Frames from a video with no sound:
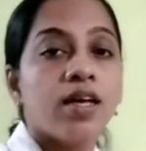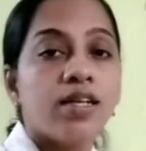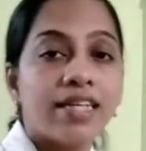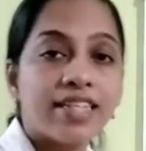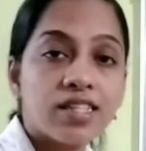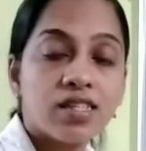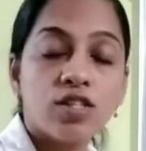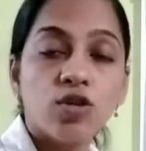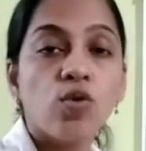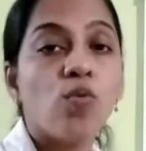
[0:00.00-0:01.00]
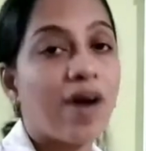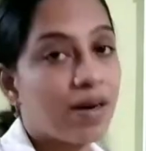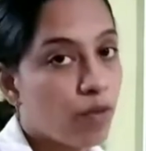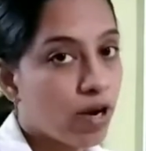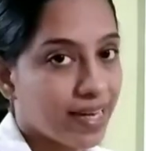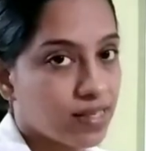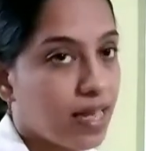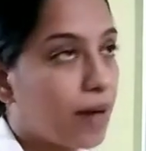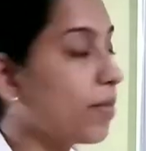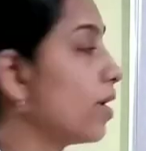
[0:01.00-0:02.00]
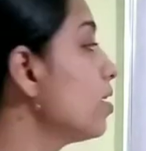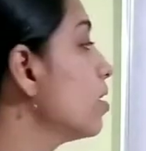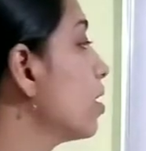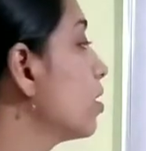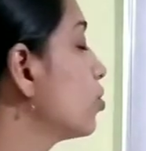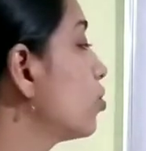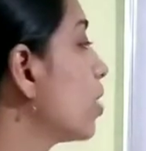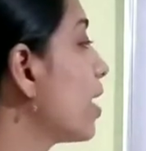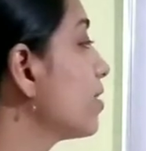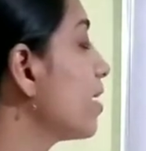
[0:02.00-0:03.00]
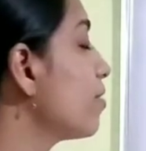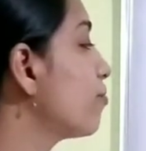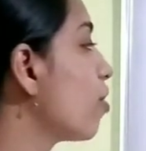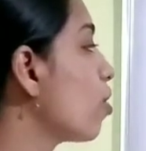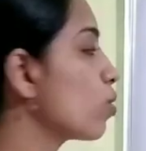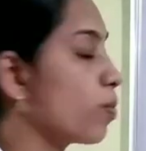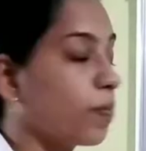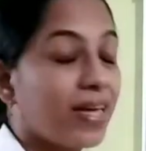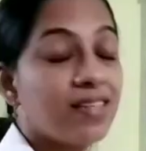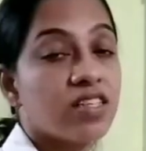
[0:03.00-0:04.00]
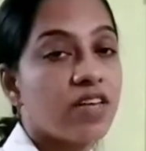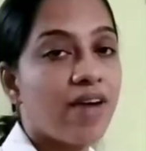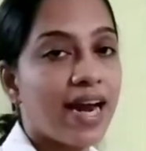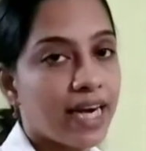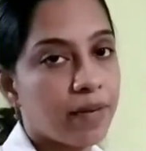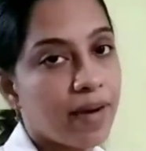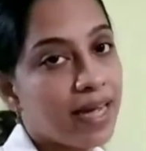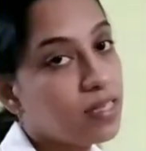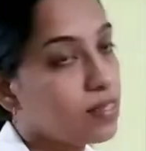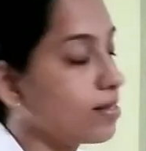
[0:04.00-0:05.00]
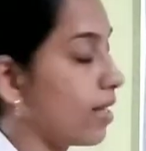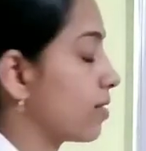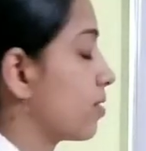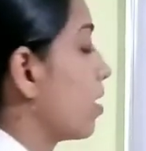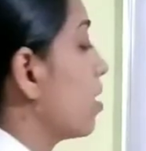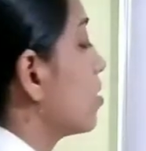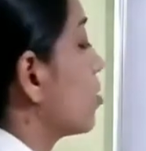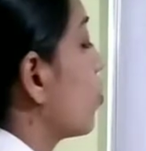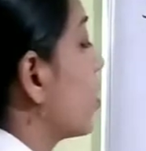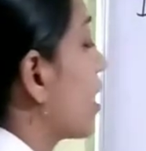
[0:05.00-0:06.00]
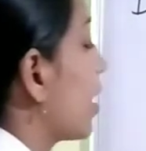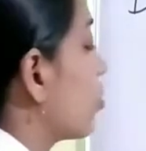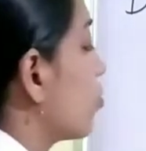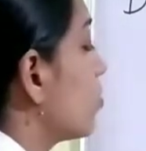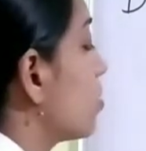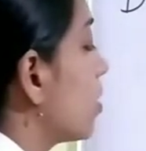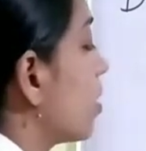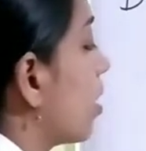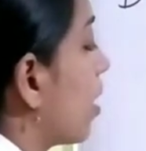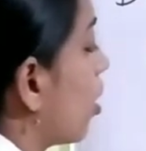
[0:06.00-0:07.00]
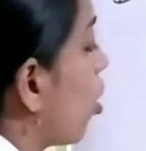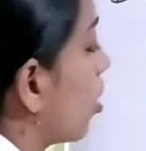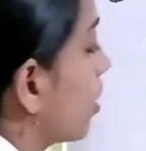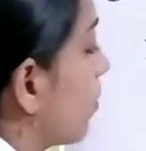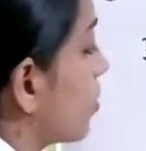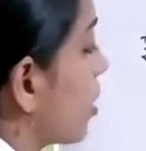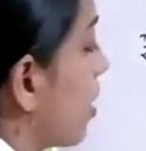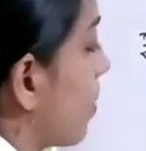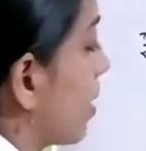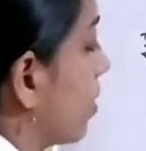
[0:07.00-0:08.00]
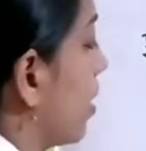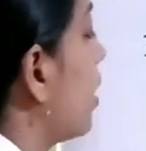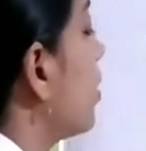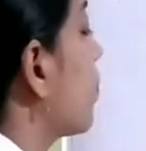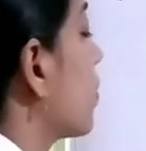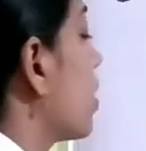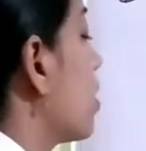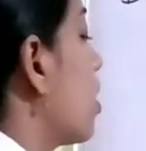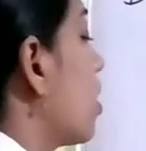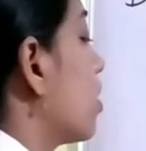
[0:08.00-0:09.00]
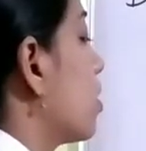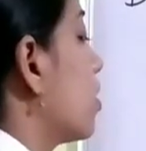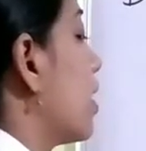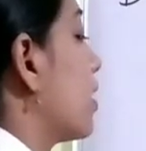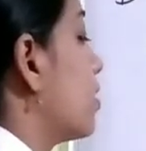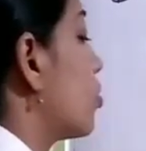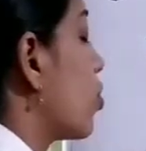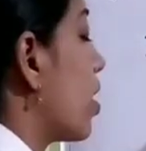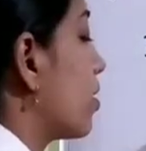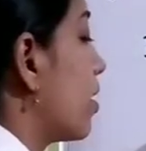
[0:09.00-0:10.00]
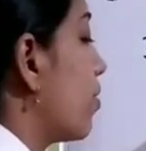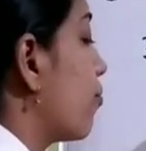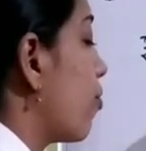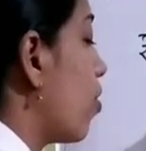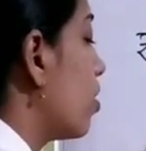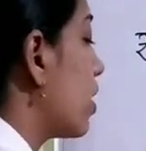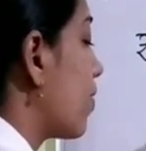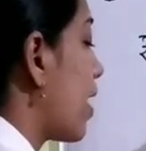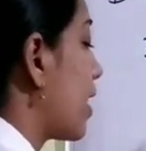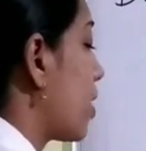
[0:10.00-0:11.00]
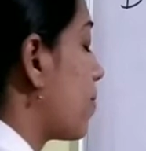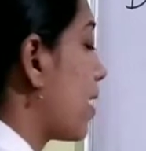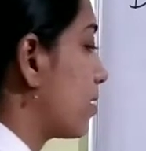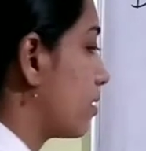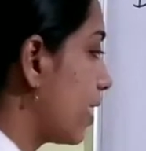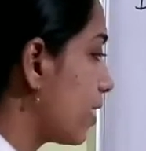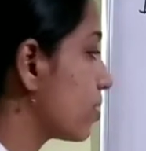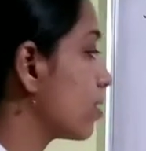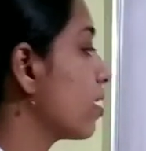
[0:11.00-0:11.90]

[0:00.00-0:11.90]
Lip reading: Let us do one more example. 204 rupees divided by 6. So we can use the long division method. That is 204 divided by 6.